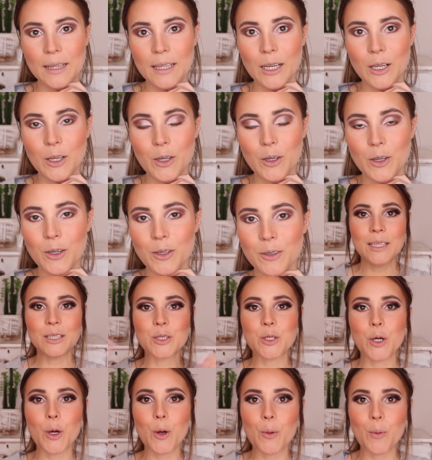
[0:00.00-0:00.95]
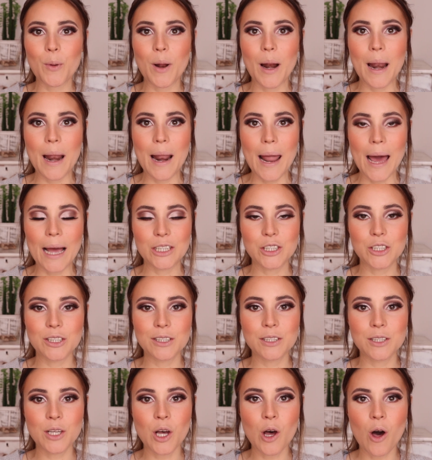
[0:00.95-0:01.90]
the look. So
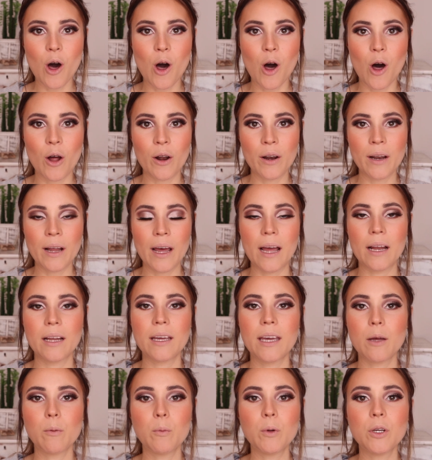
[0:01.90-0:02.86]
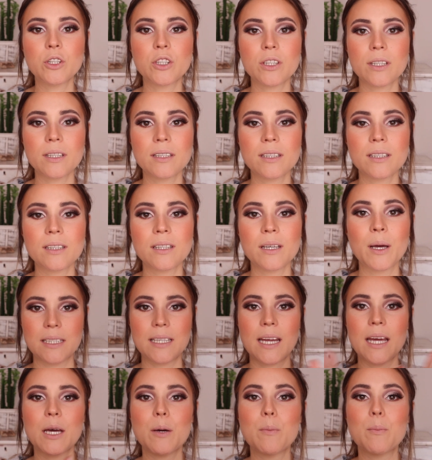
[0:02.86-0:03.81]
lashes are on, and can we just
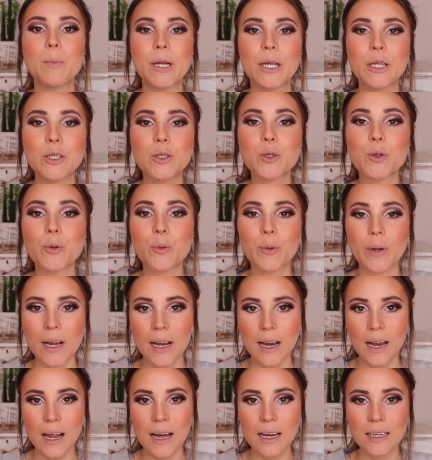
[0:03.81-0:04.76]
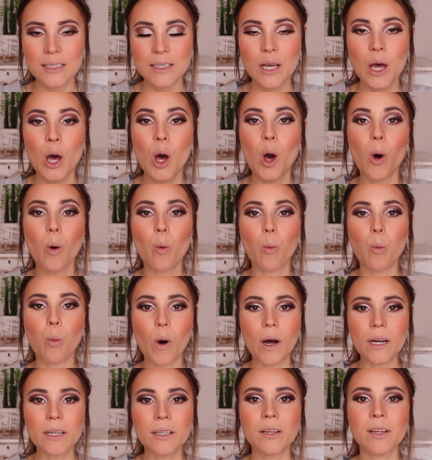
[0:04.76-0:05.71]
take a minute to realize
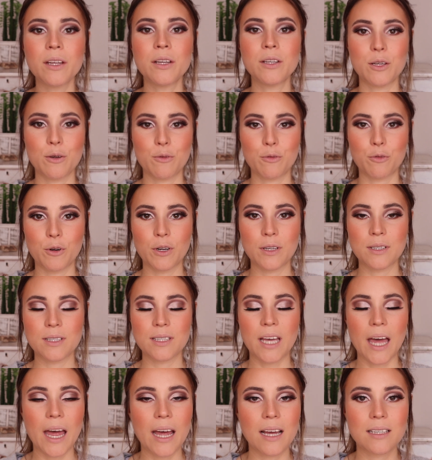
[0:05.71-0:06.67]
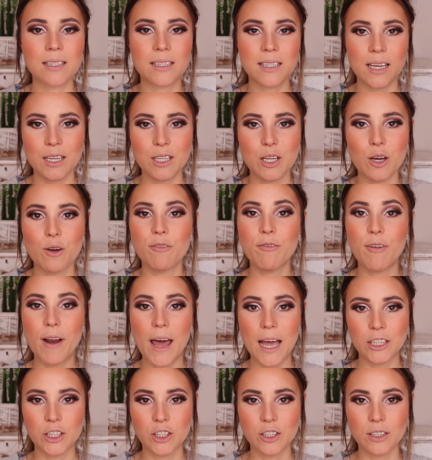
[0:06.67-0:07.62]
what the difference a set of
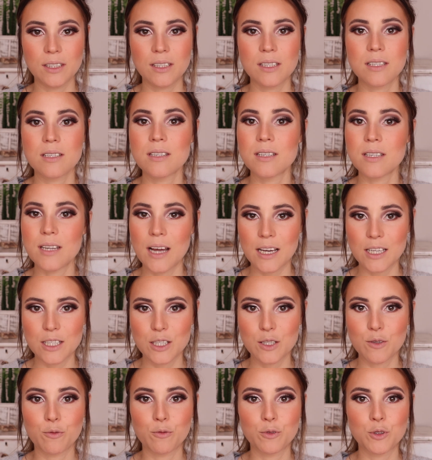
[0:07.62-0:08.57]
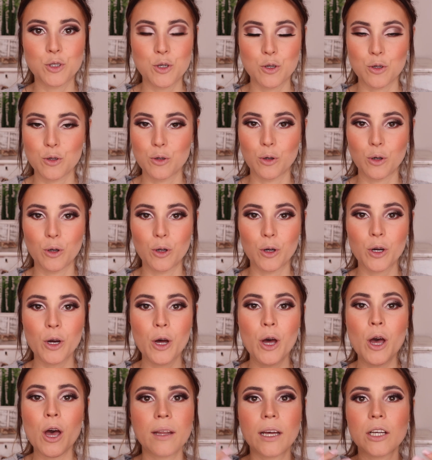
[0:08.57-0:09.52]
lashes does to your
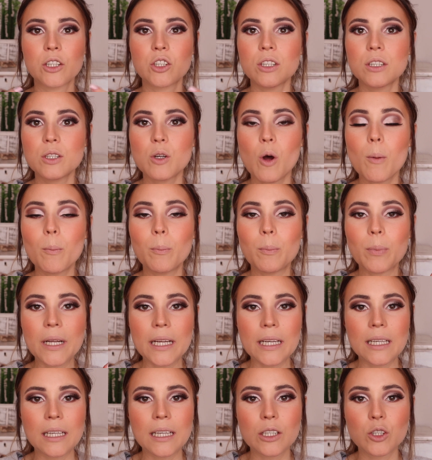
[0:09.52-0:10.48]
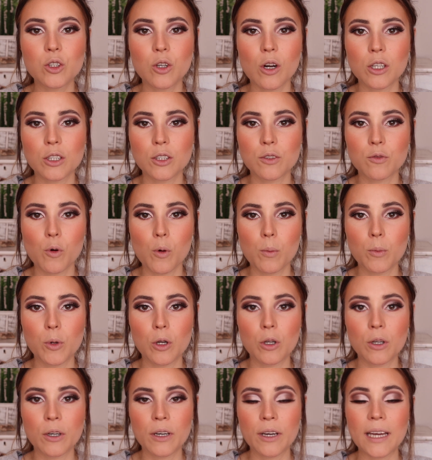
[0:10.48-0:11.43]
look. They just completely transform
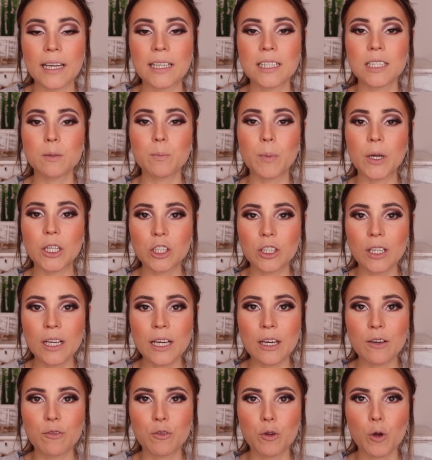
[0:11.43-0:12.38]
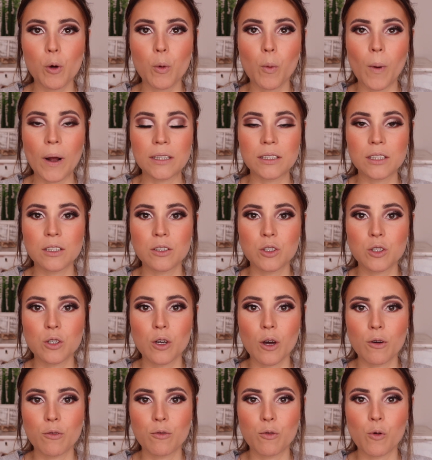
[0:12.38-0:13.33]
your look, especially if you're wanting to
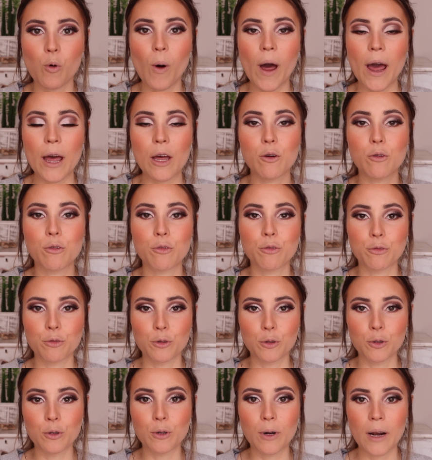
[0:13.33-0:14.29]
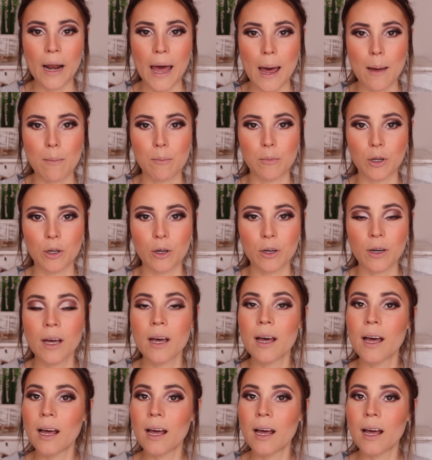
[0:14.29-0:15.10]
go for a full glam look